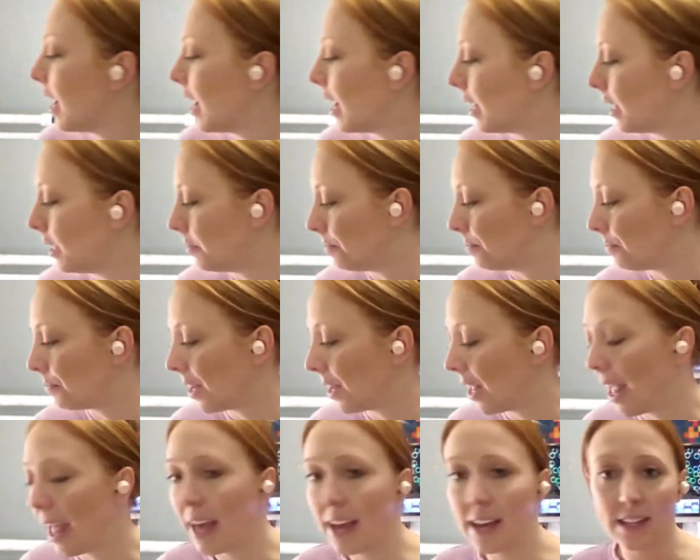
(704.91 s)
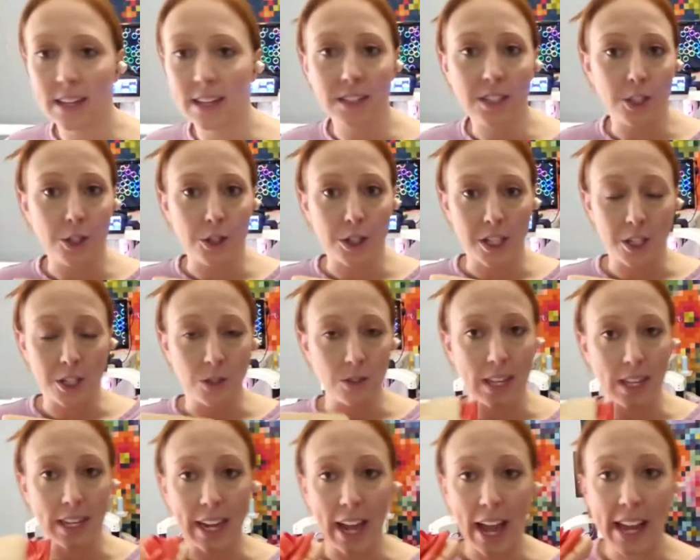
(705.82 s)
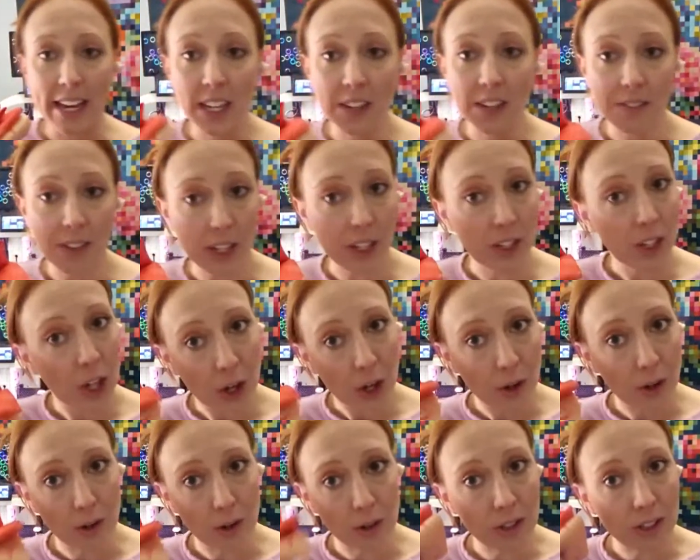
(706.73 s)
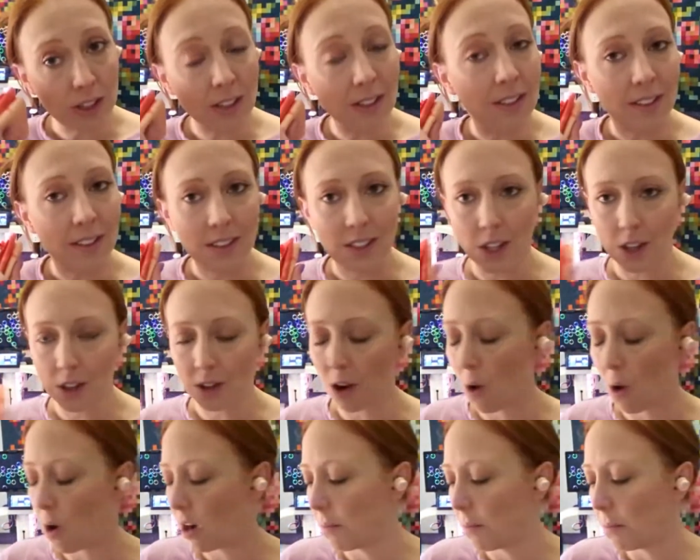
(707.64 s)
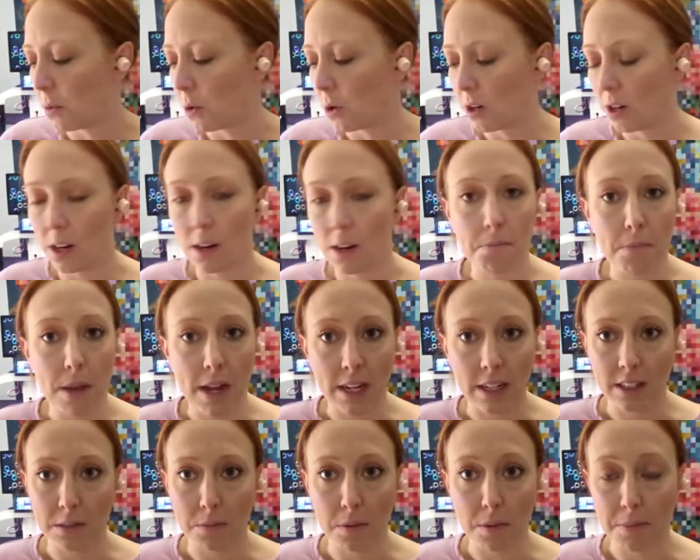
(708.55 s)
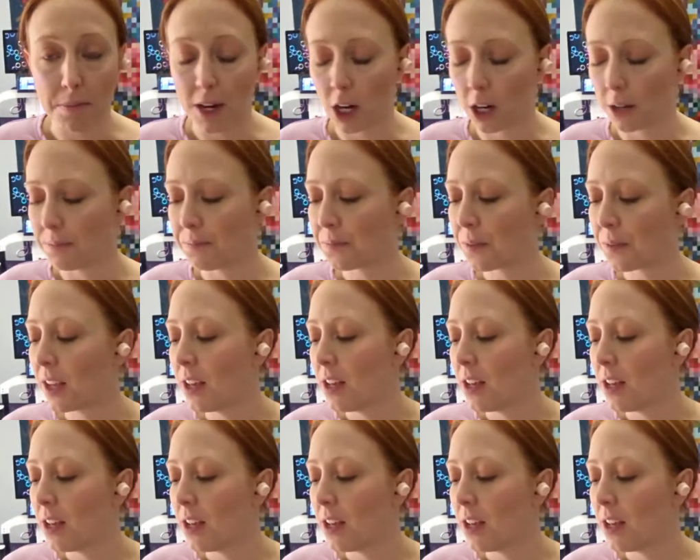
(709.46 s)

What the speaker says: And you can use like any of these hues to throw on a border, make it a little bit bigger.